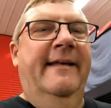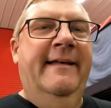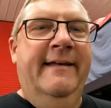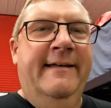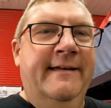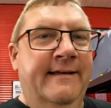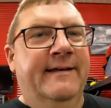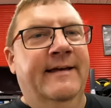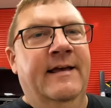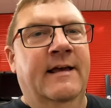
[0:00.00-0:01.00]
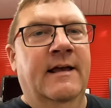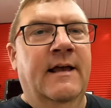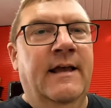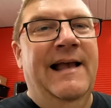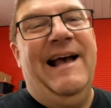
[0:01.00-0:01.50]
I
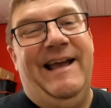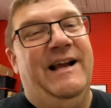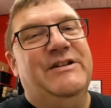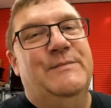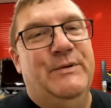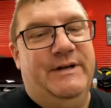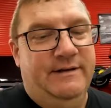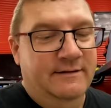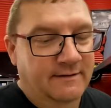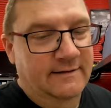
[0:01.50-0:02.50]
actually put a